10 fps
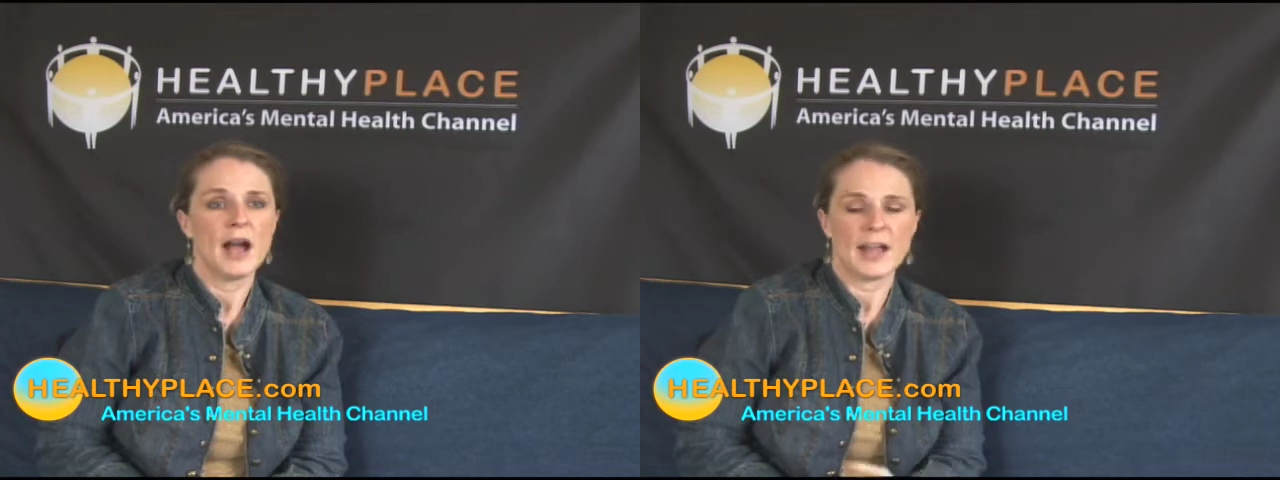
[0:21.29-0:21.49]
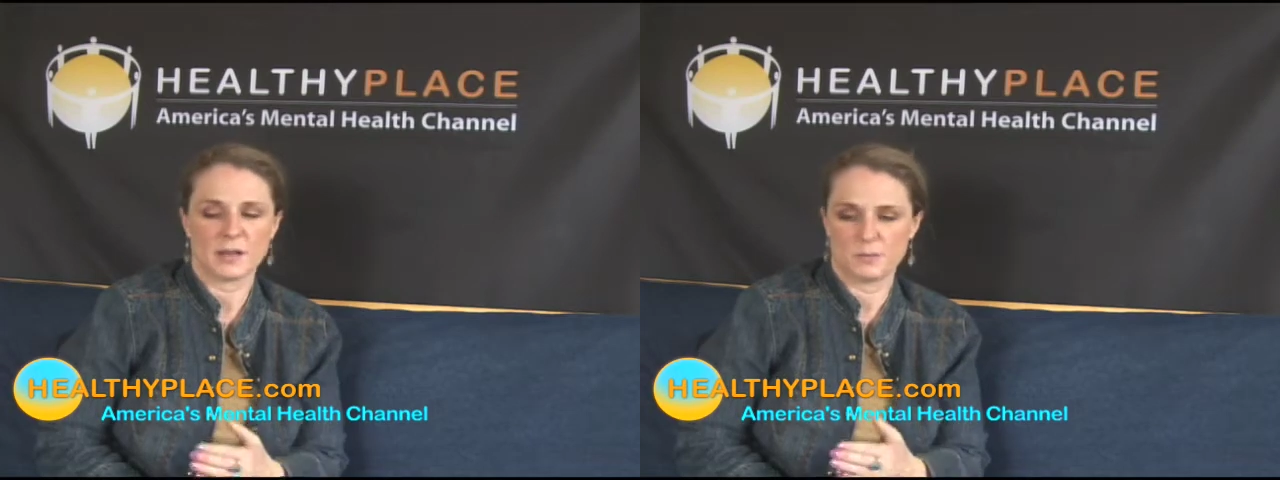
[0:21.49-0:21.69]

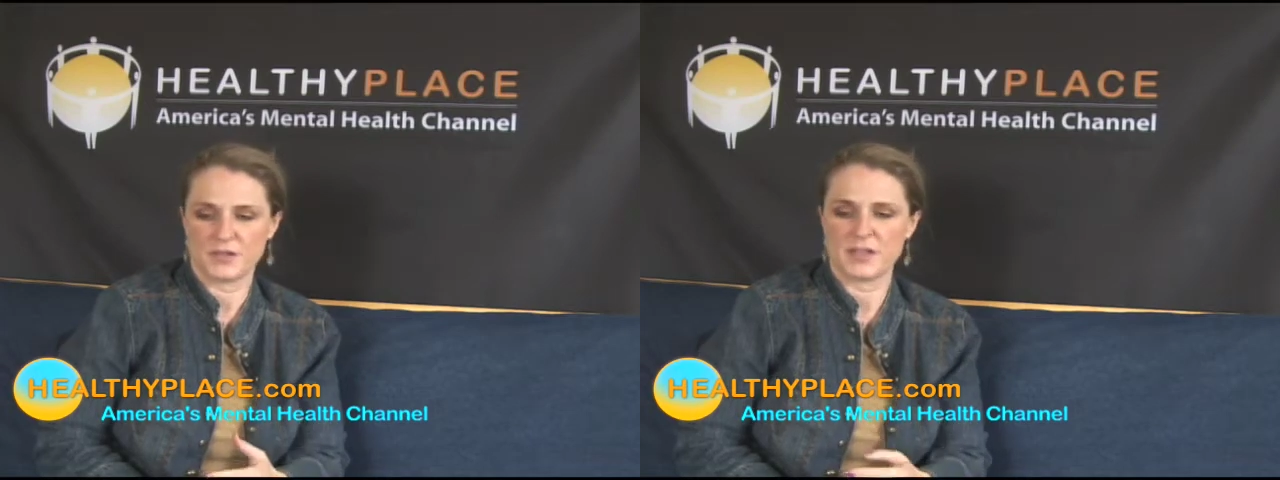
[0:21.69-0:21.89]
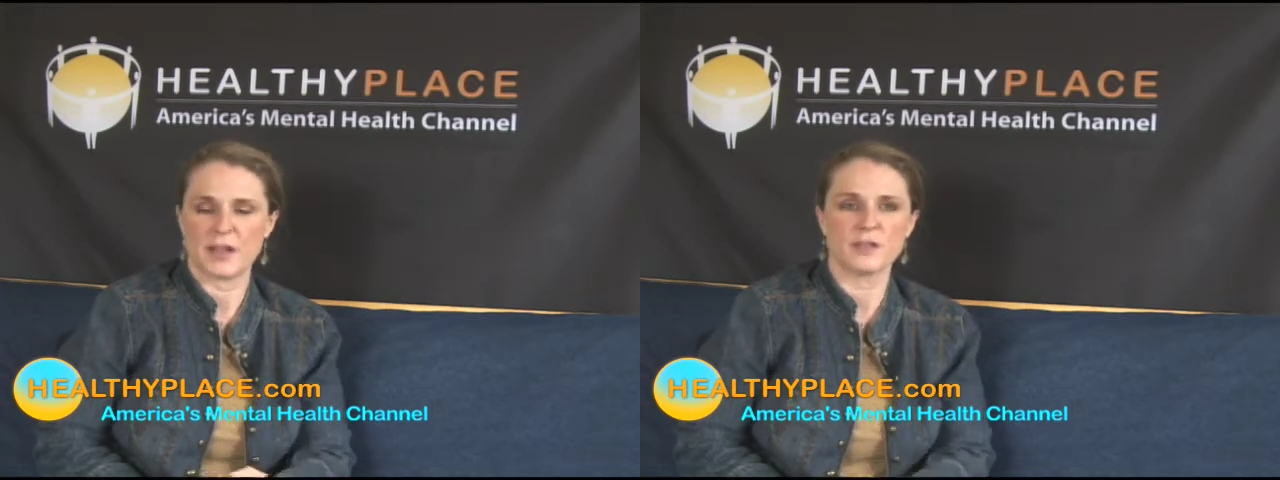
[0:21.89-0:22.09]
I can
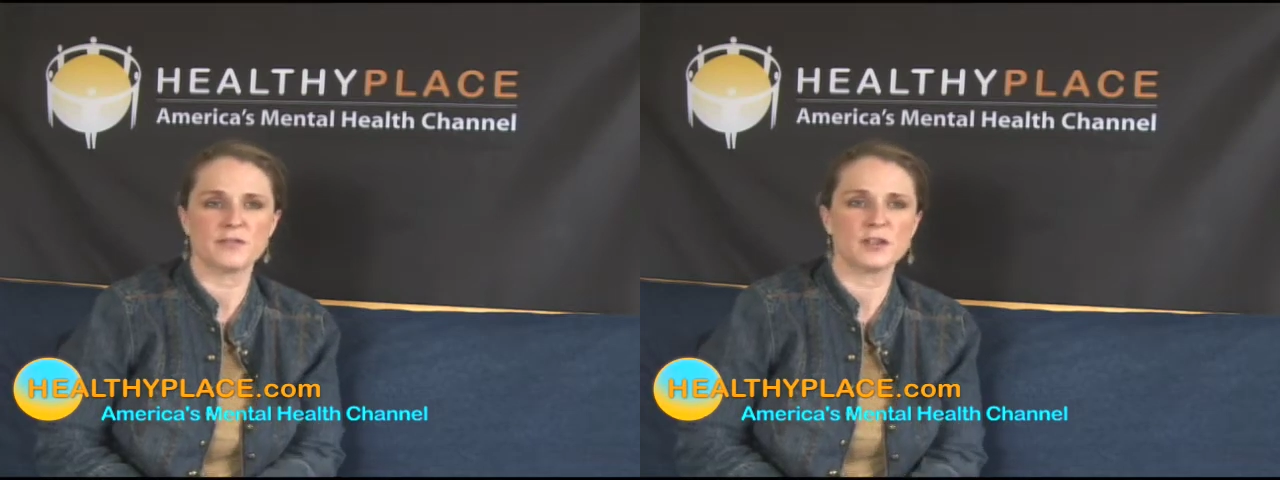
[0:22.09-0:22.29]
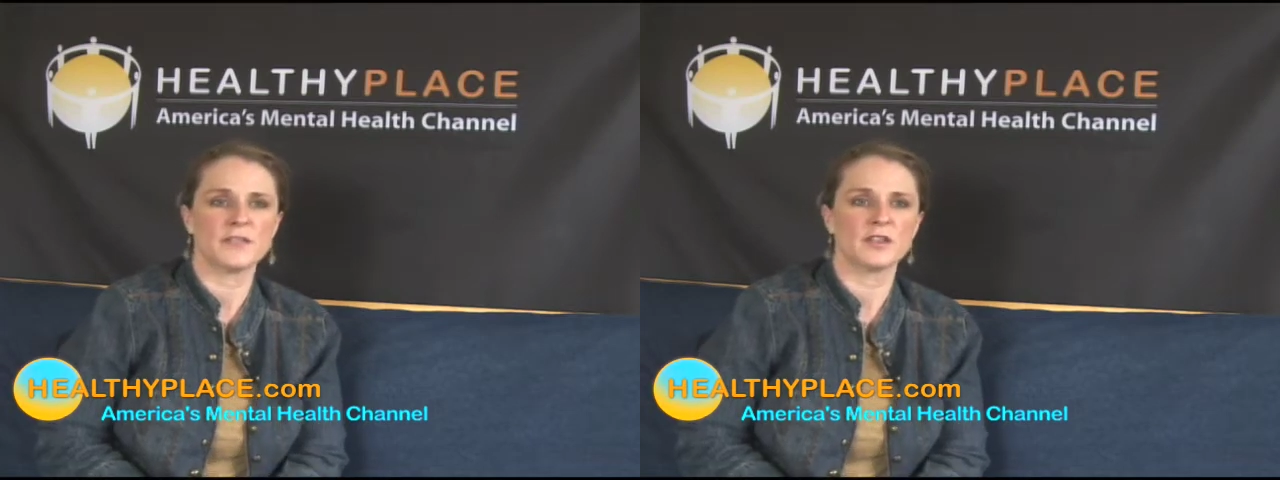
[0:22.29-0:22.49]
put the other
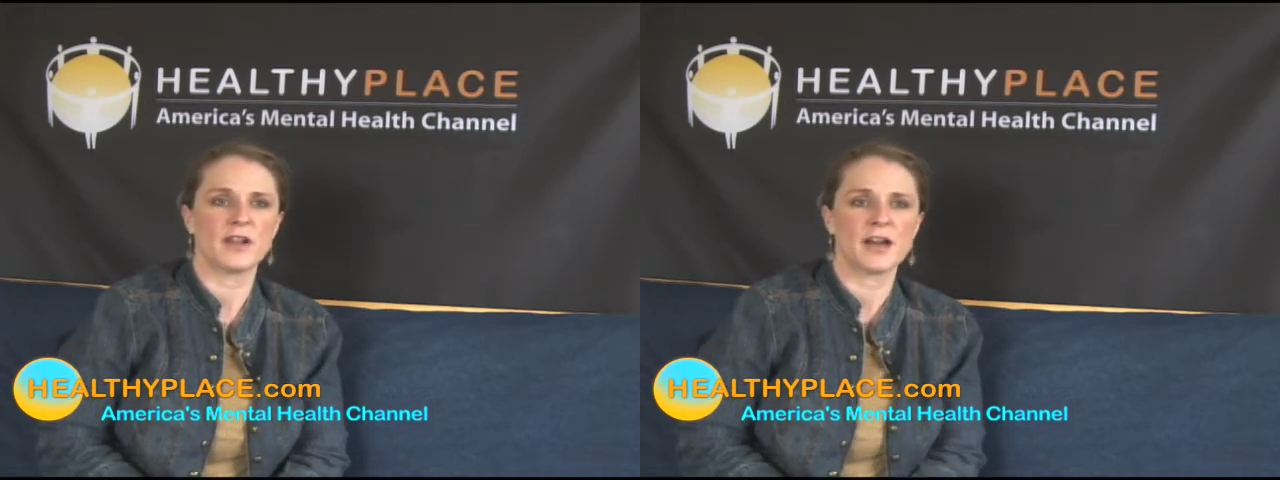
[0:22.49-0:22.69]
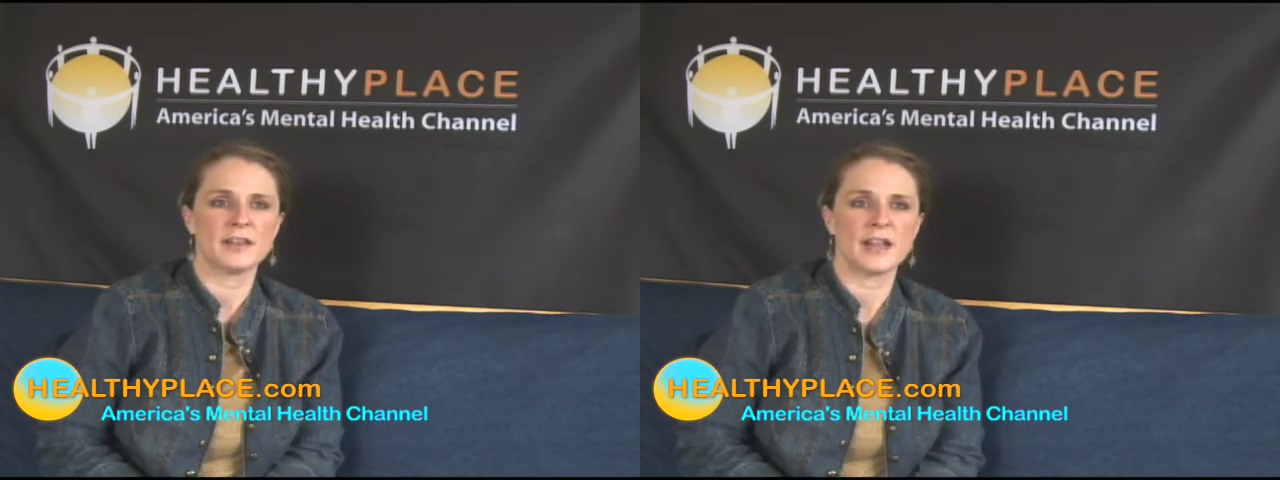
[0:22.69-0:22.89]
foot on the
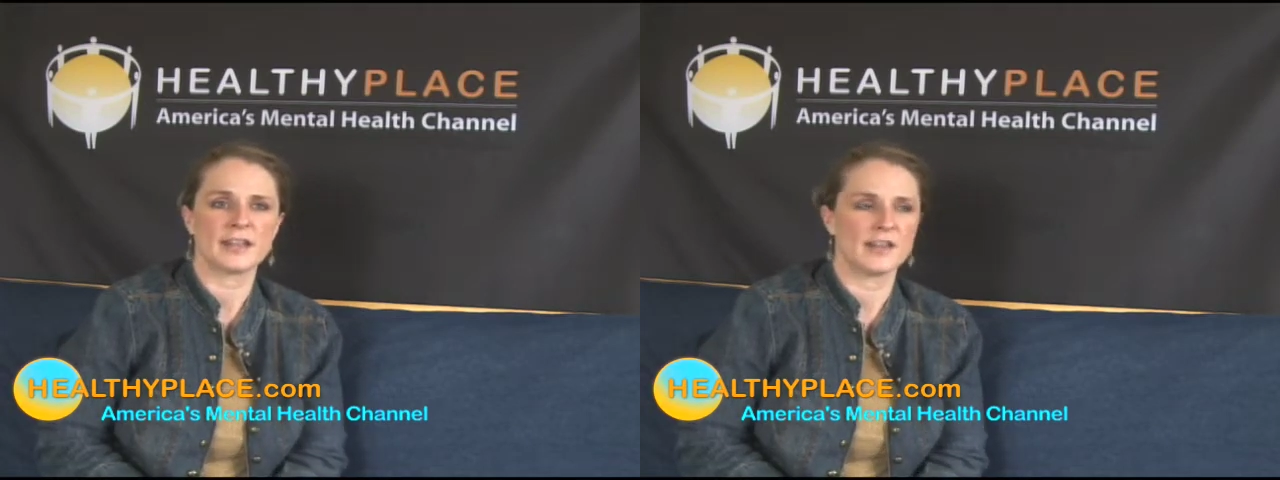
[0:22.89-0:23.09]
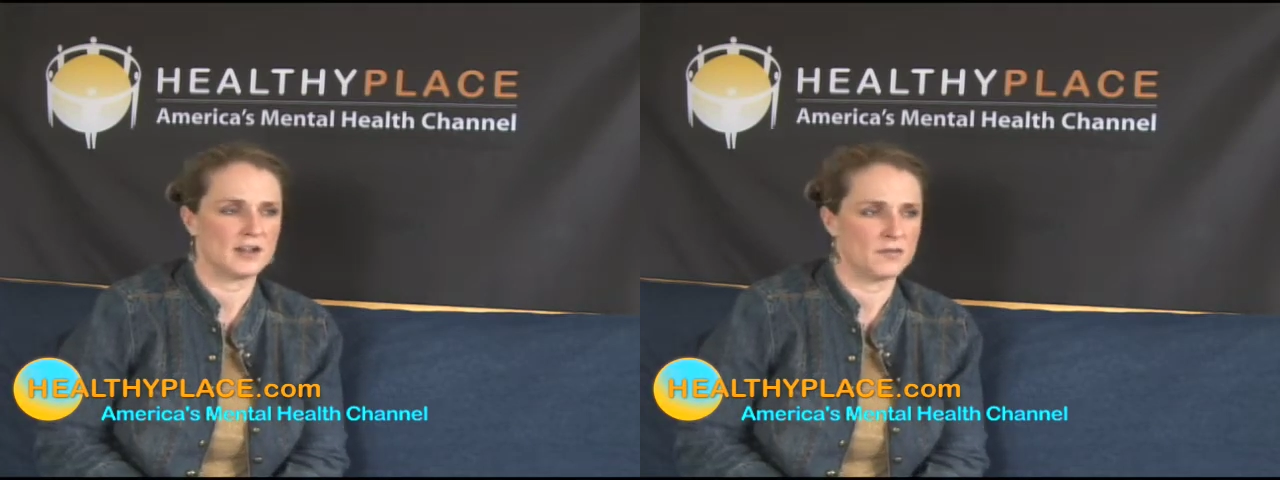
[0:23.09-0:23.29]
ground and, I,
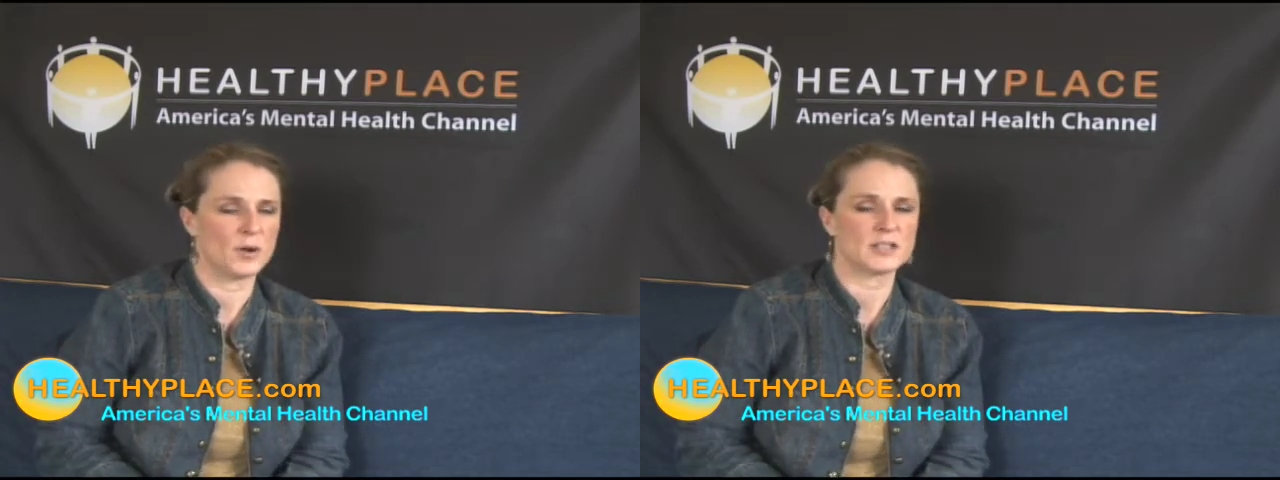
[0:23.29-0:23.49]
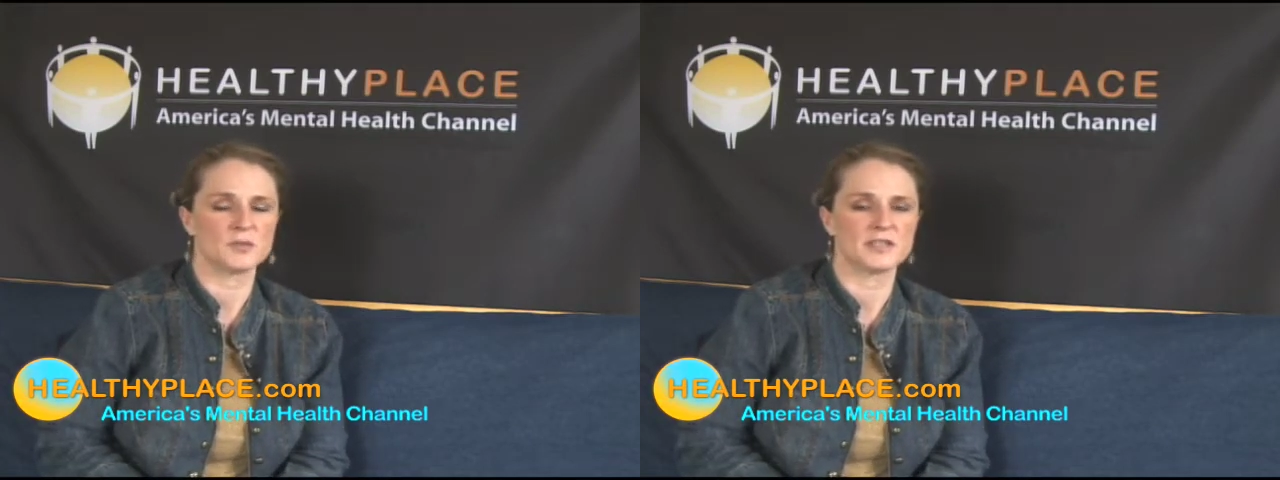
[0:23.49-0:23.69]
and a
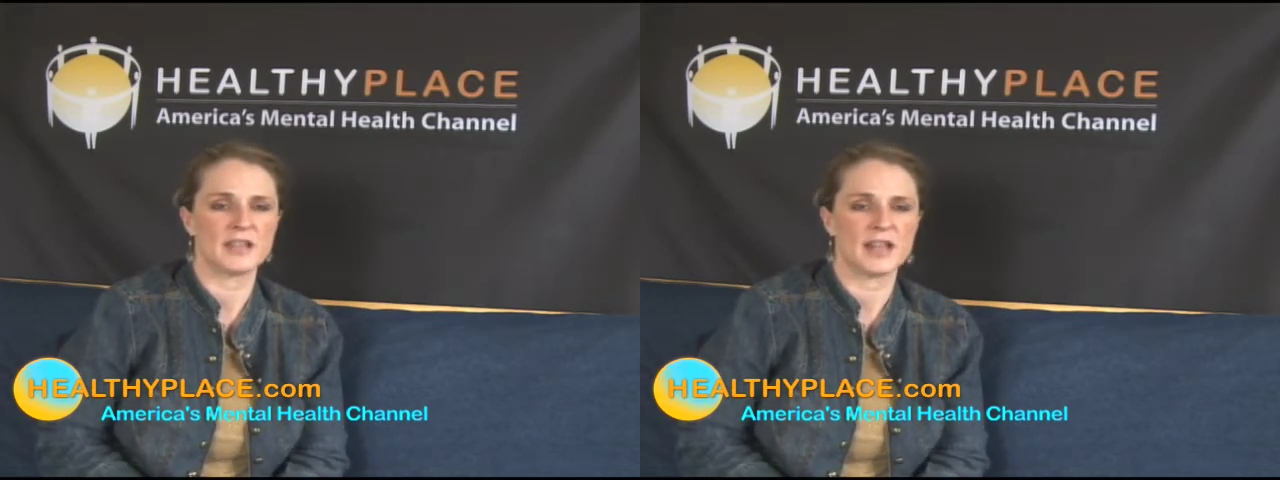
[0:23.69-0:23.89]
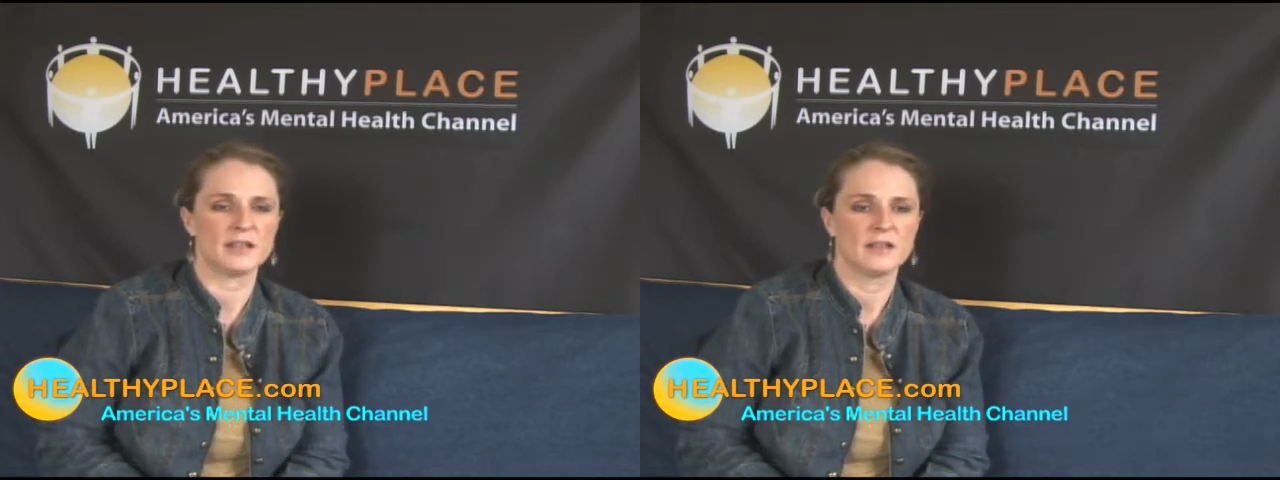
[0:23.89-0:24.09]
voice will
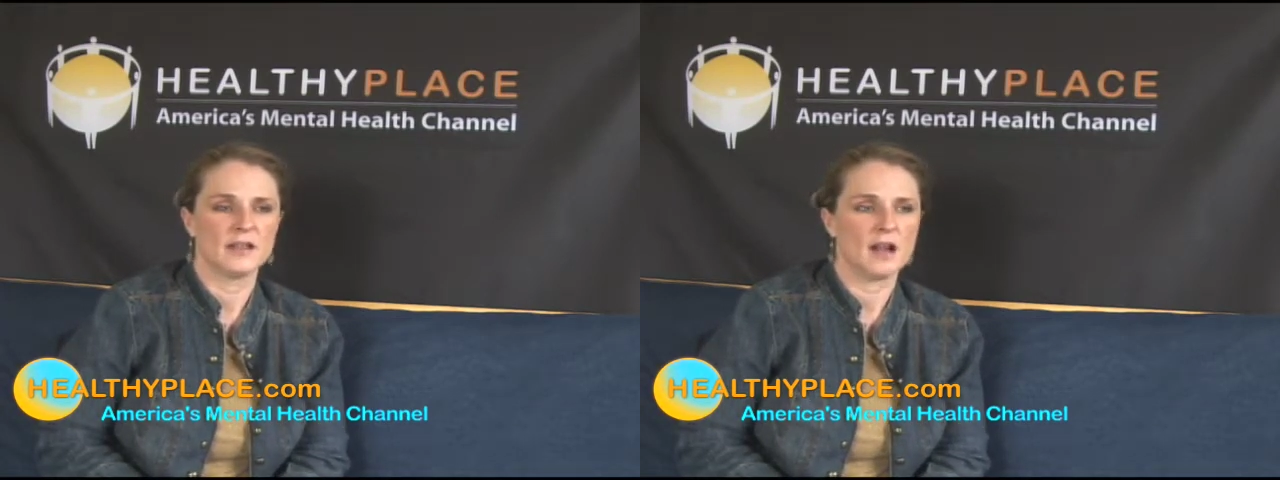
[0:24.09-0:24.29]
say,